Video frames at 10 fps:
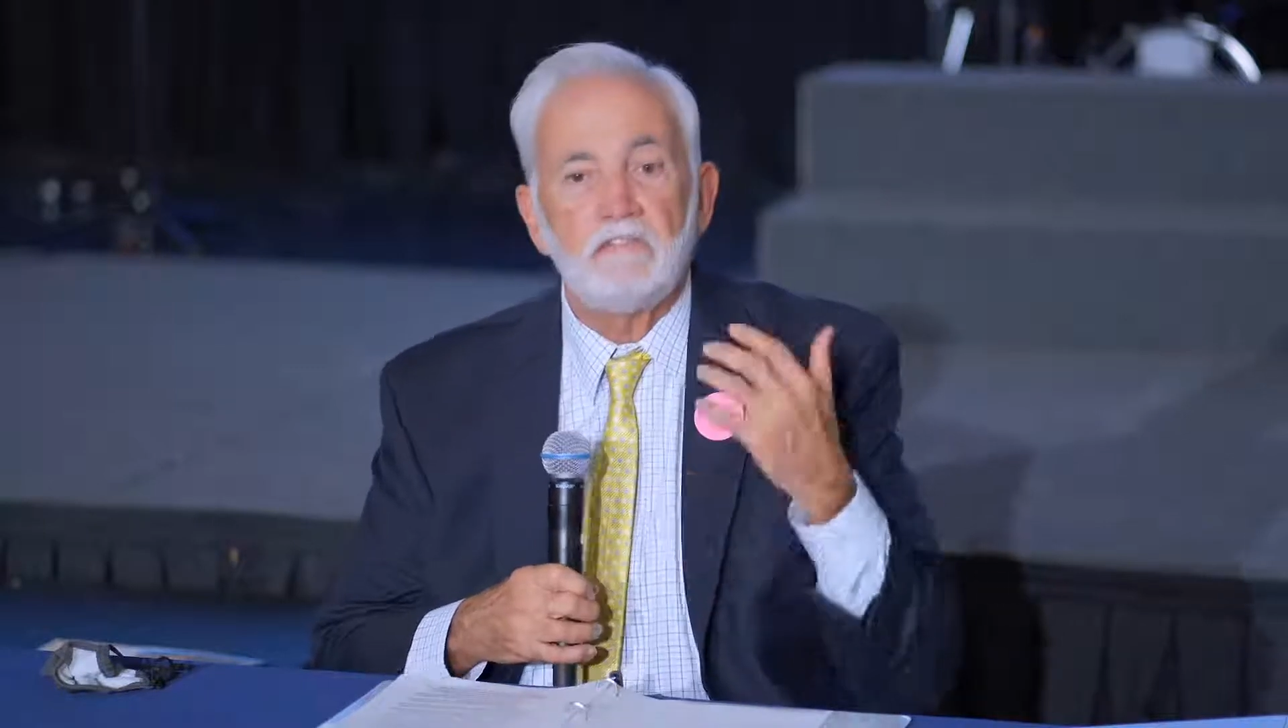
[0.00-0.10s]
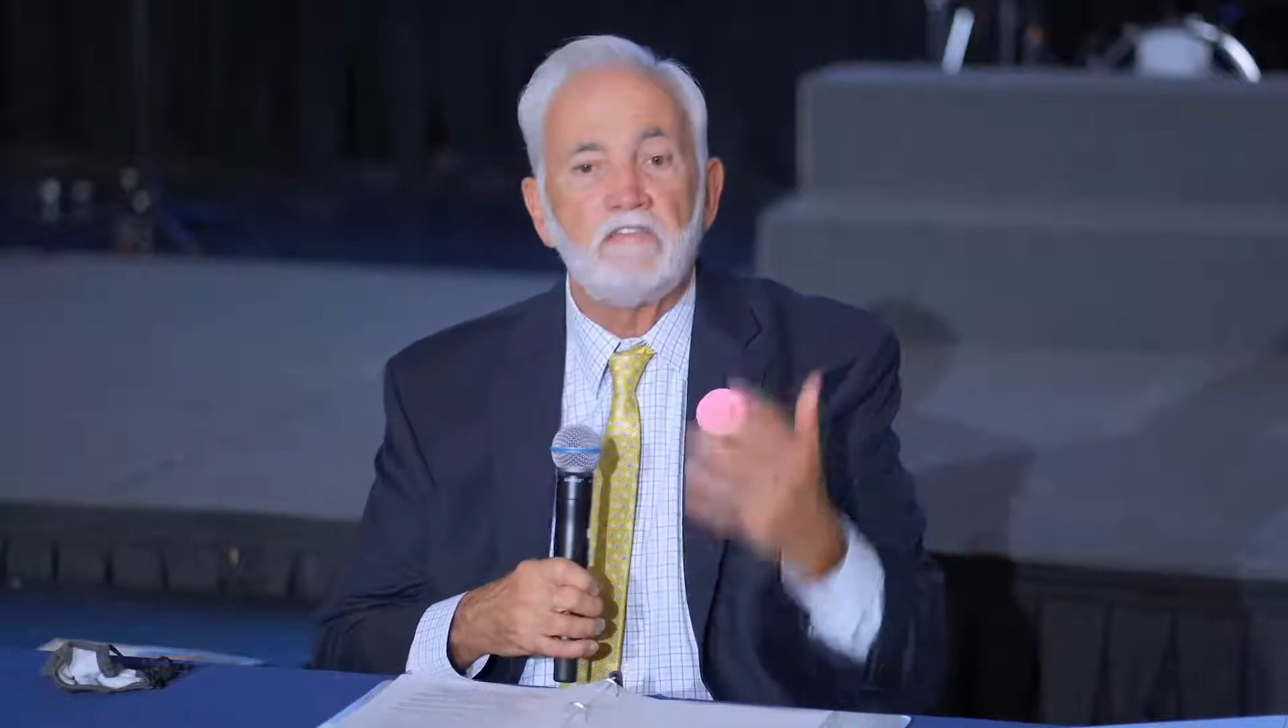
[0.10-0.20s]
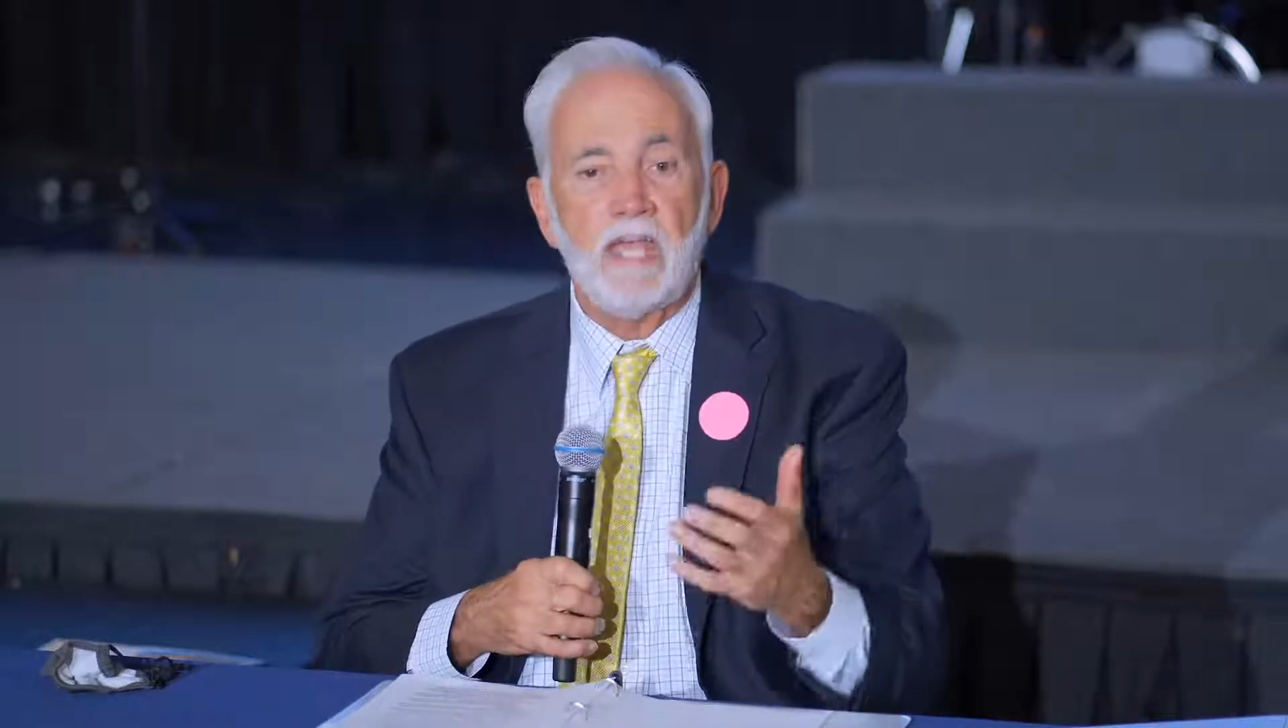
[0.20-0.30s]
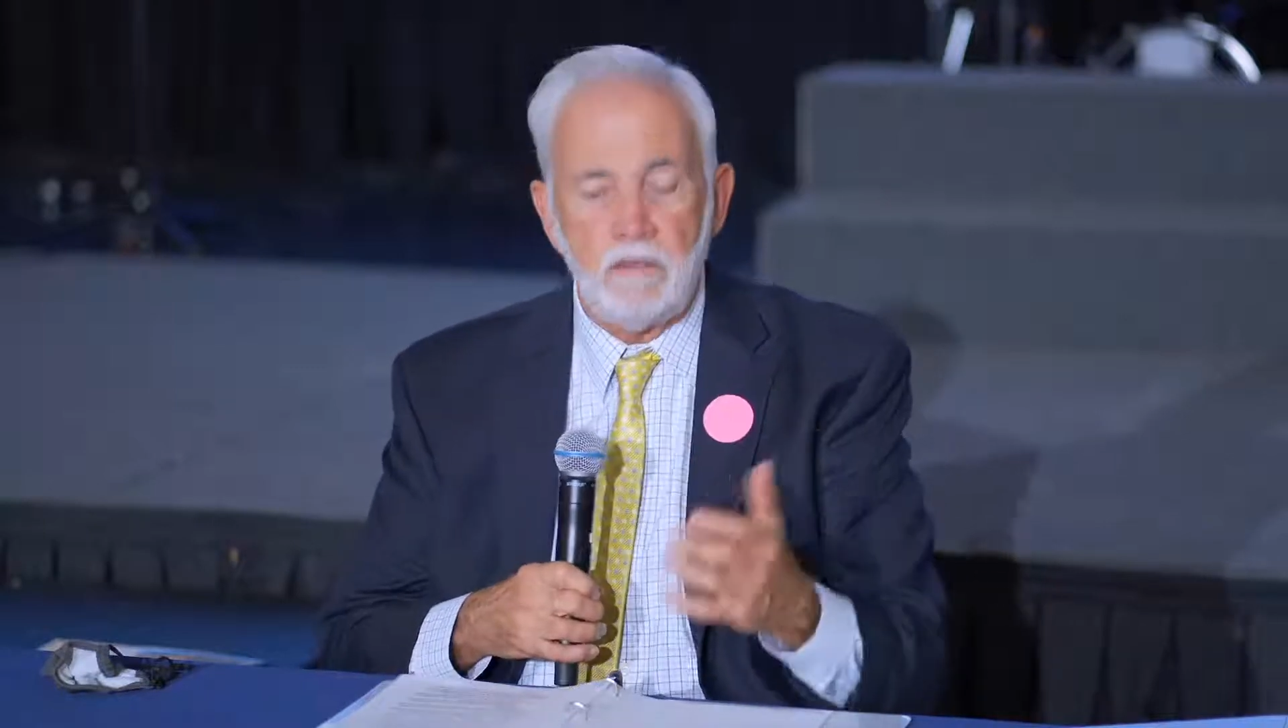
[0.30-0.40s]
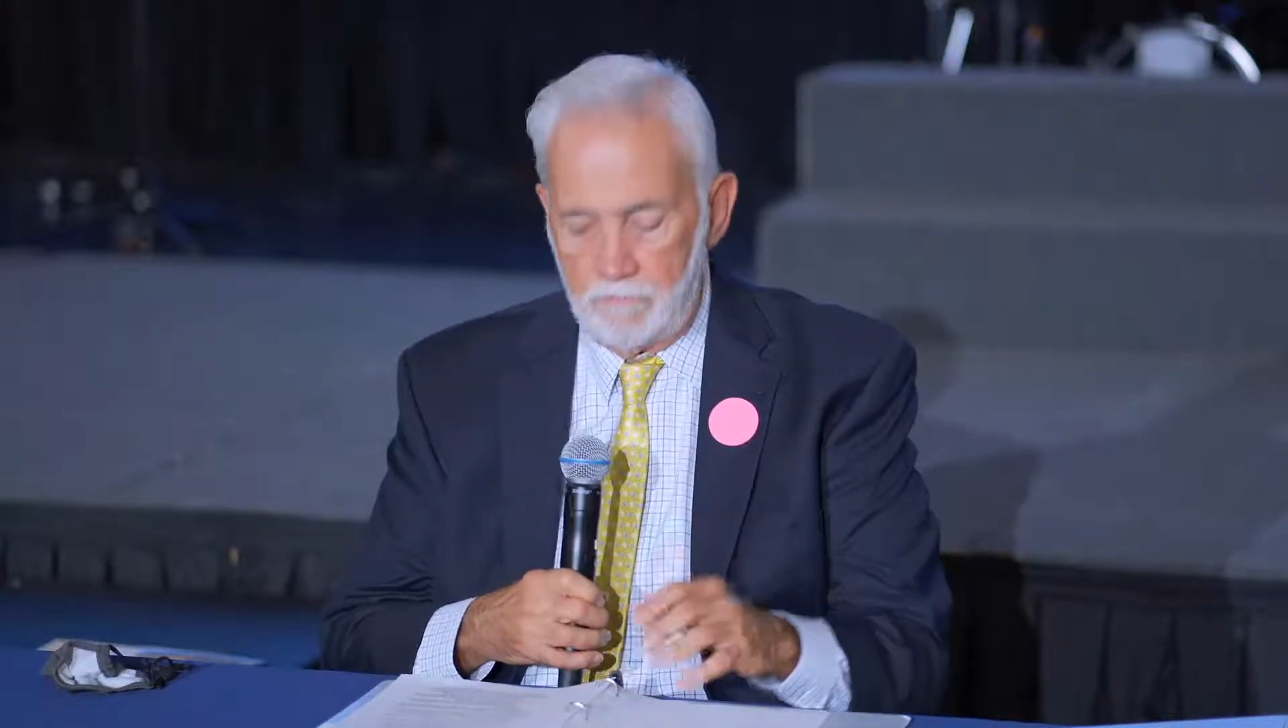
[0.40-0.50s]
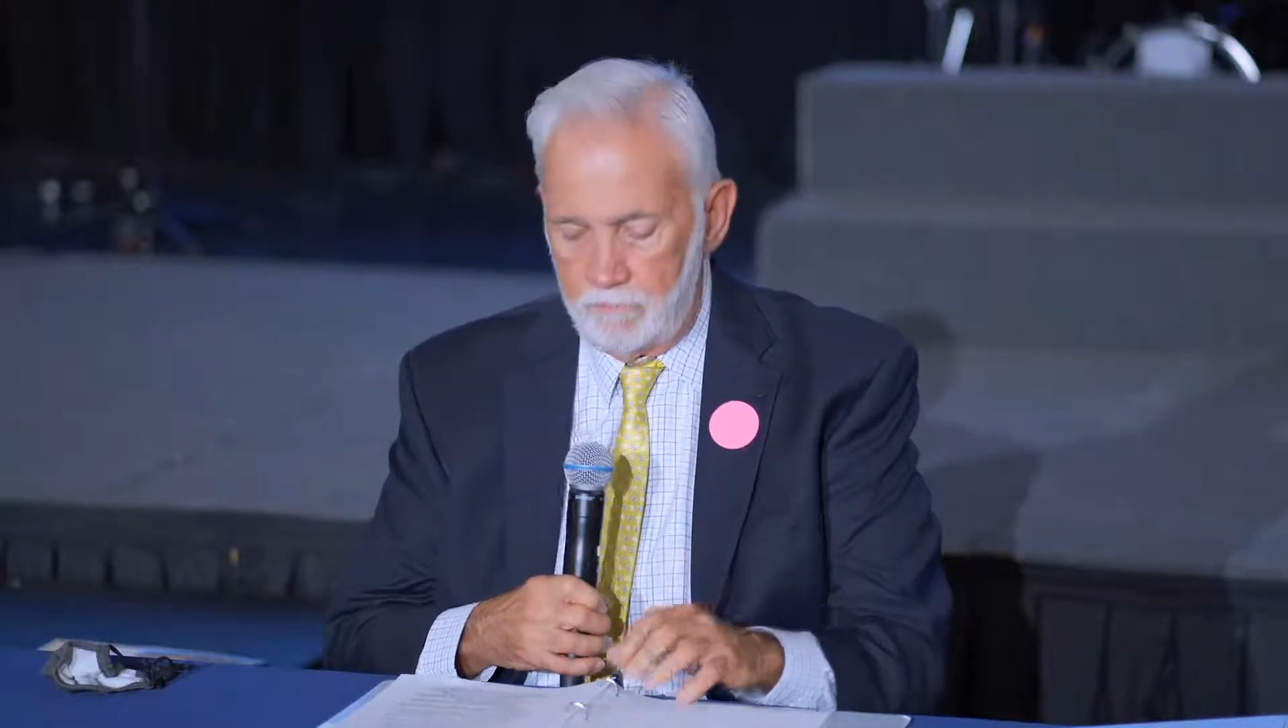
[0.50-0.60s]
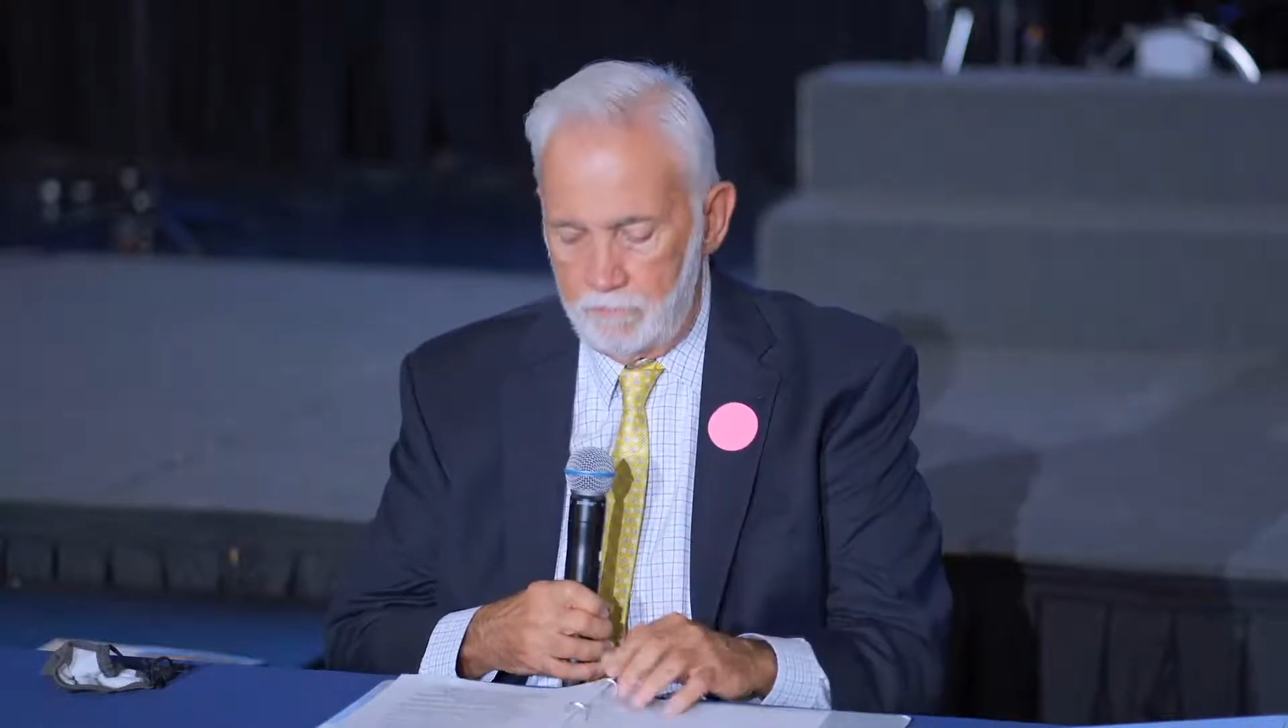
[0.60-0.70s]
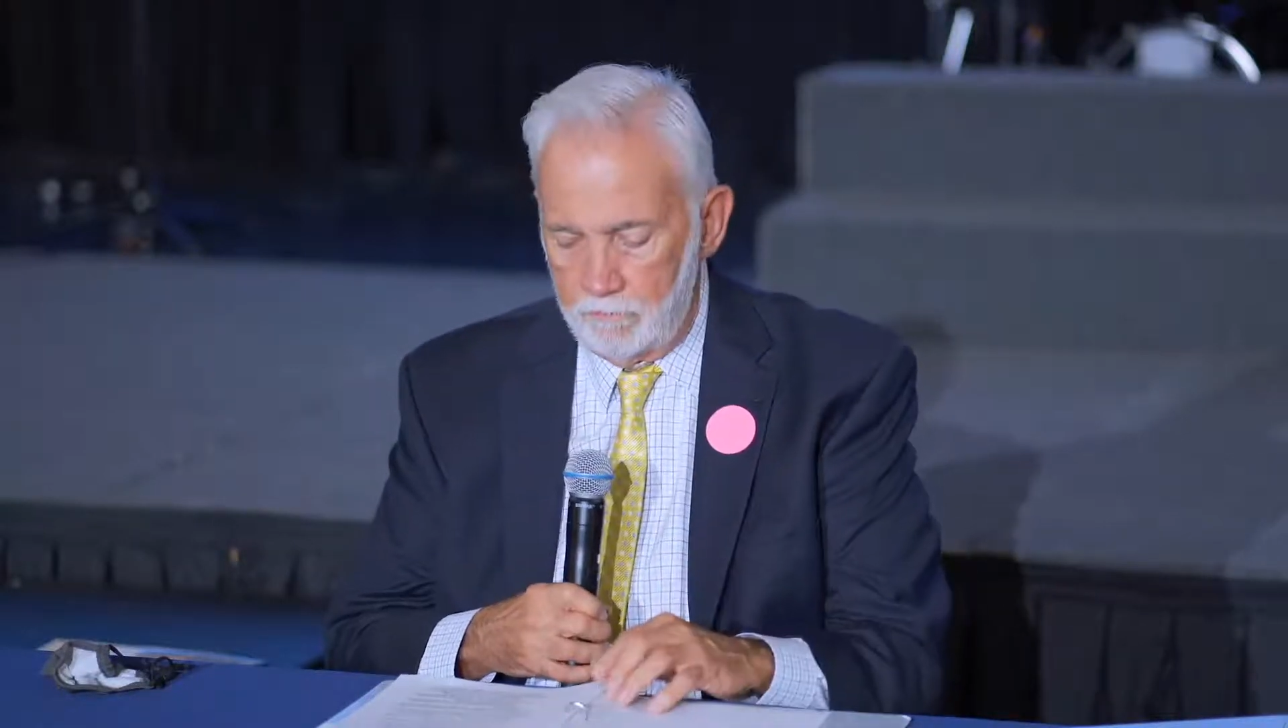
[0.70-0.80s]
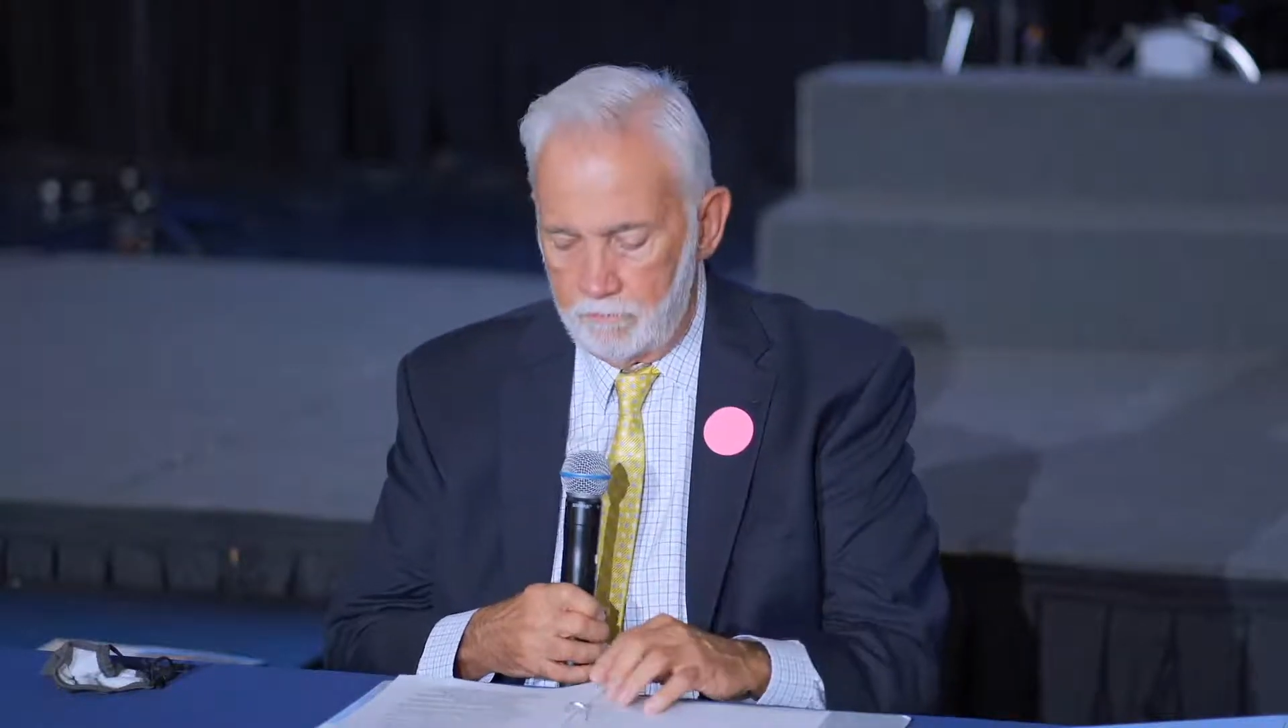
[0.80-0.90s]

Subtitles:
safe